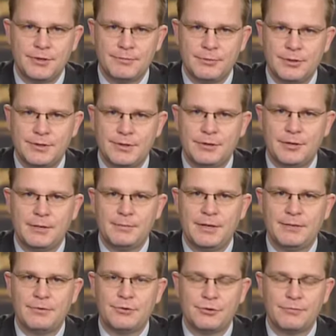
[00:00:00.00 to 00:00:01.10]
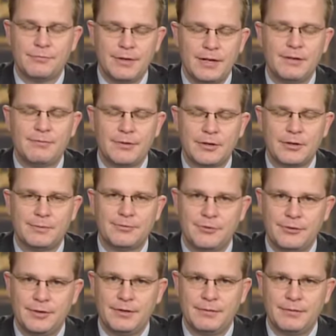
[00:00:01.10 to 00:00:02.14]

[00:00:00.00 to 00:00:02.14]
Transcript: the world economy, and we should really welcome foreign